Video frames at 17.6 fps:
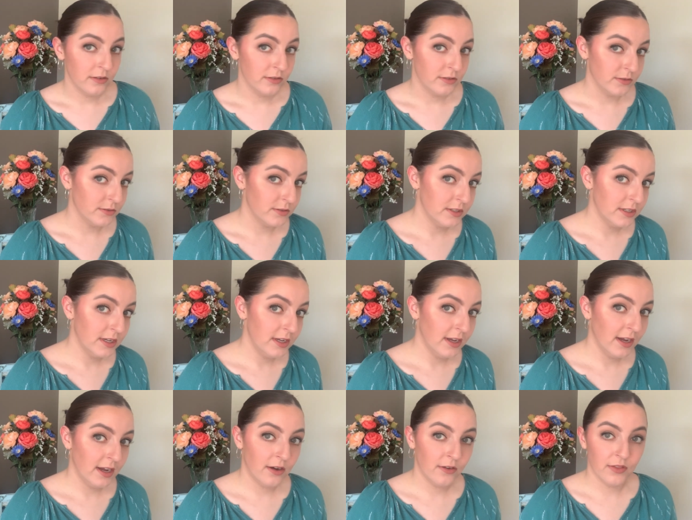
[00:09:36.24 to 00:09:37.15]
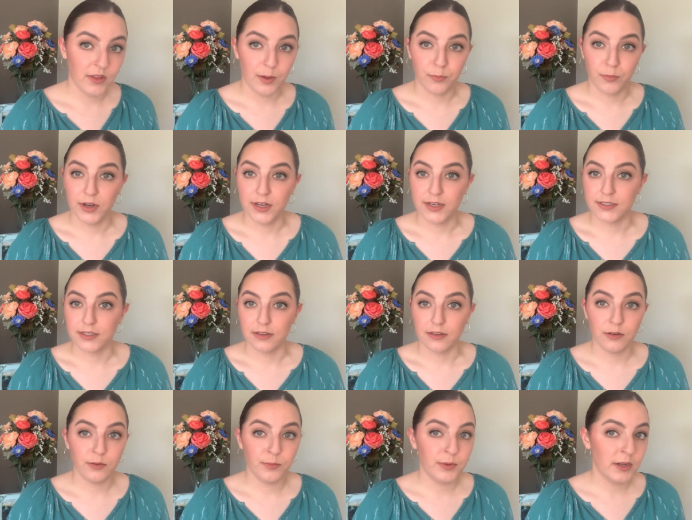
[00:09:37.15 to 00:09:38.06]
So see how that brings a
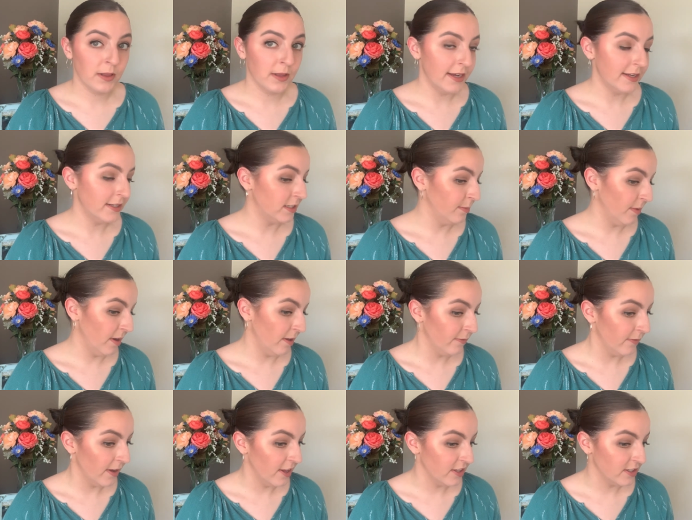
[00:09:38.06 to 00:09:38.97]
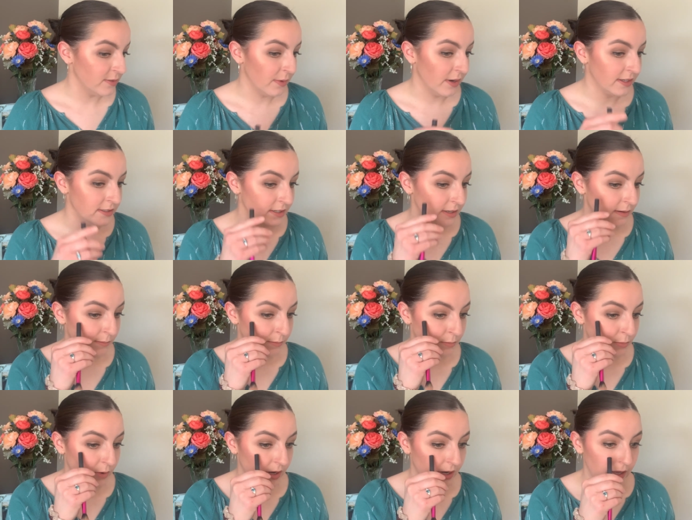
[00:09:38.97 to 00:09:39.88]
little bit of light to my face, but I
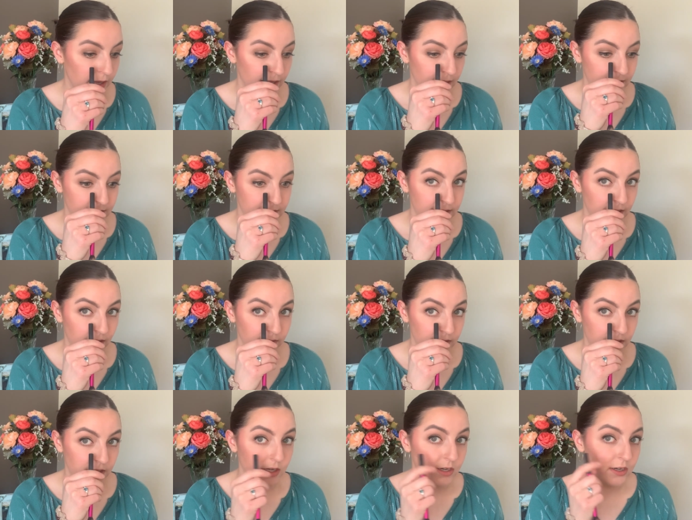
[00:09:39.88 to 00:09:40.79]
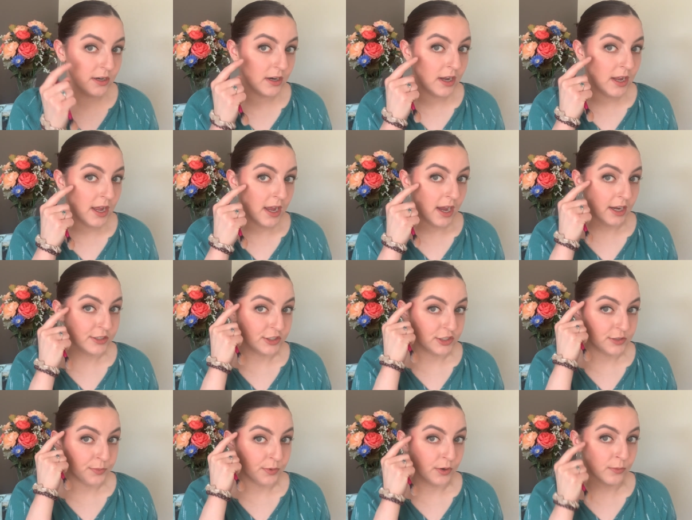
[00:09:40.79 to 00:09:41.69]
didn't bring it in down here. I
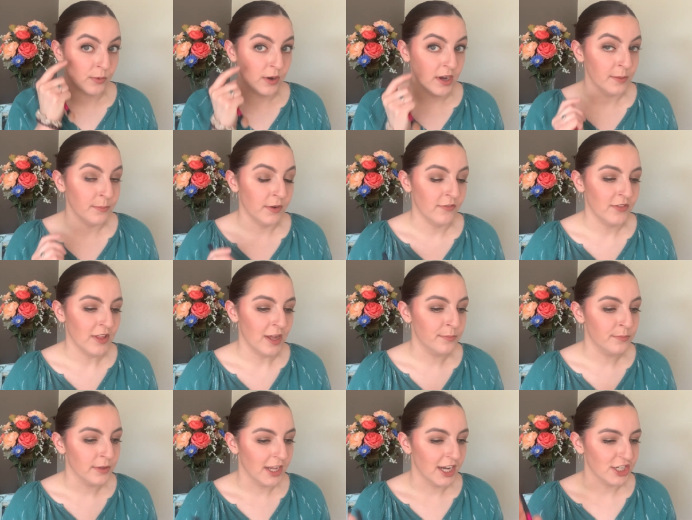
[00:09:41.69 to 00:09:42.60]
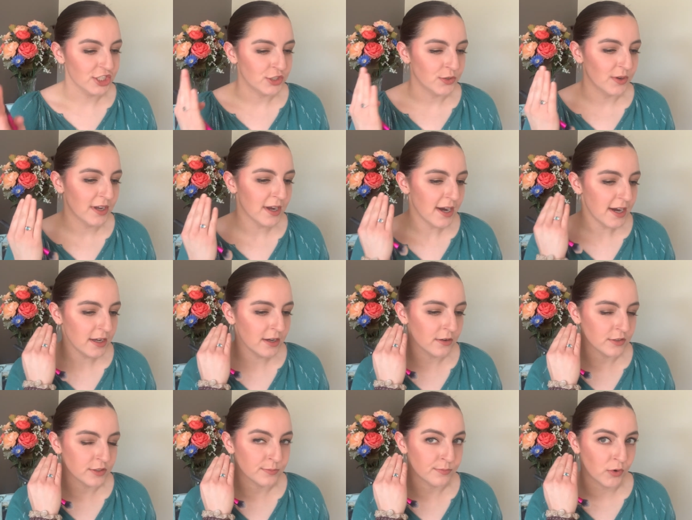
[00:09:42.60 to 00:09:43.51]
just put it right above that blush. So it kind of
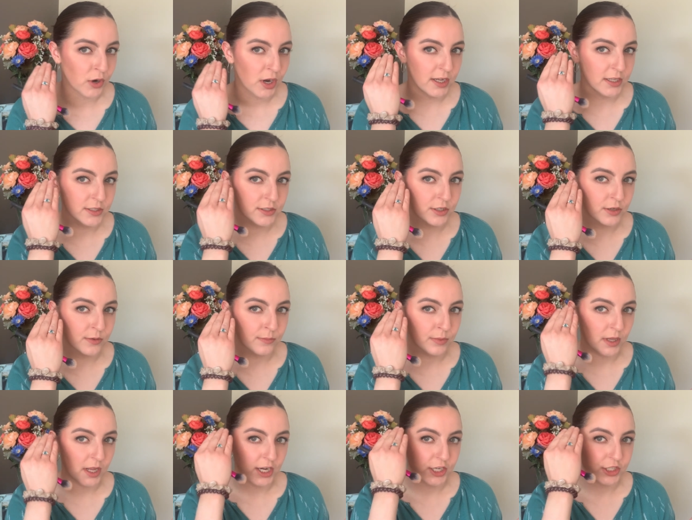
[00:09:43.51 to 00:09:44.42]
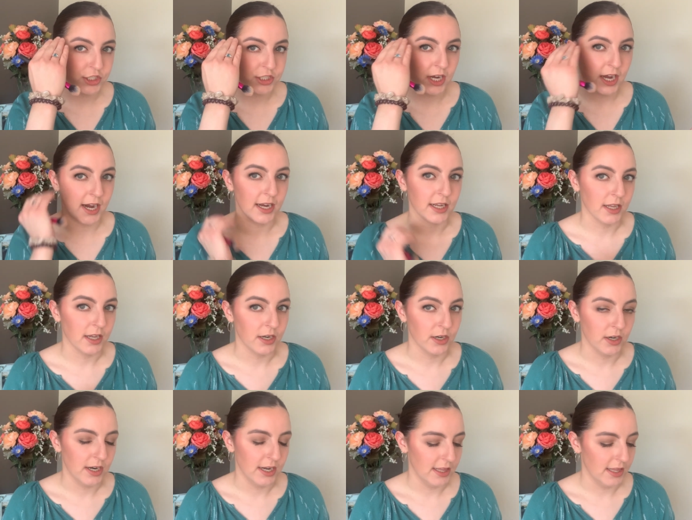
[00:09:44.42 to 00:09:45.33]
goes bronzer, blush,
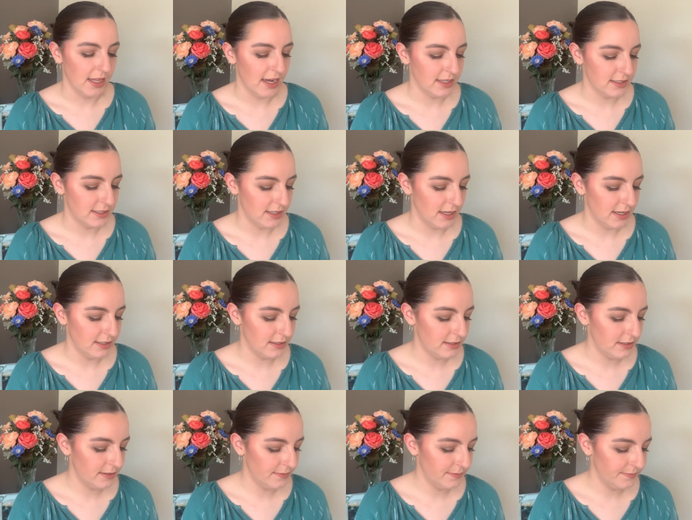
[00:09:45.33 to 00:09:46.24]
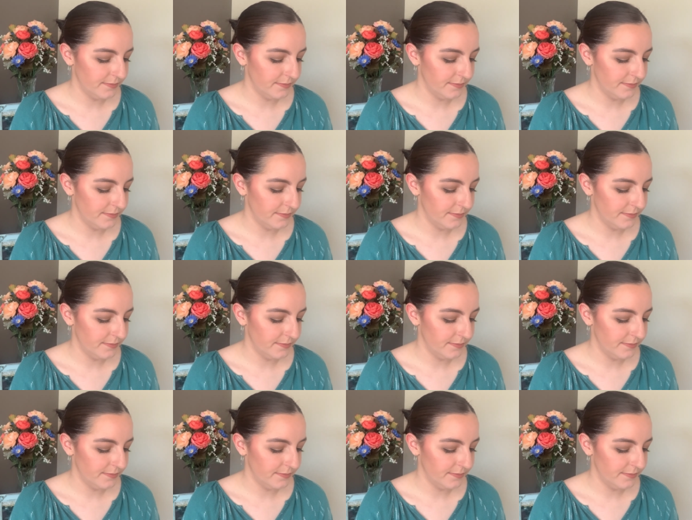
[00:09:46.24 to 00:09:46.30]
highlighter in that sense.